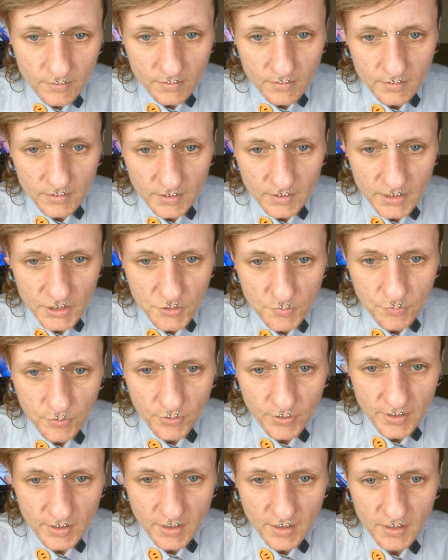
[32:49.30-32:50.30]
Can you
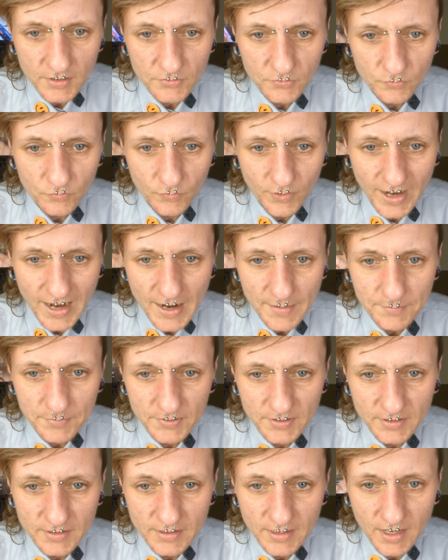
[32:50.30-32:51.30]
put on Rap
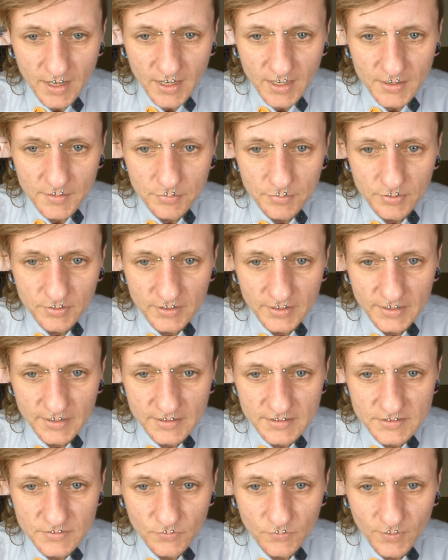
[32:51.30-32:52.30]
God,
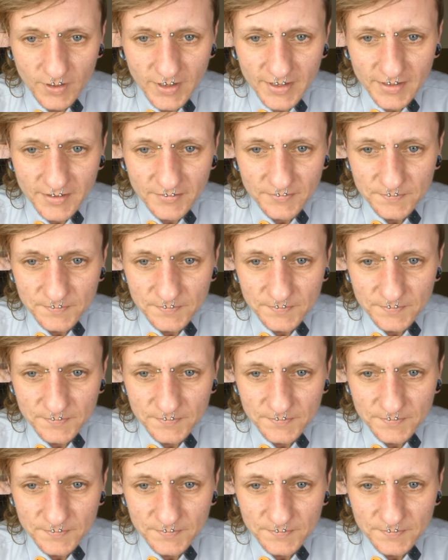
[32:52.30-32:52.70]
please? What?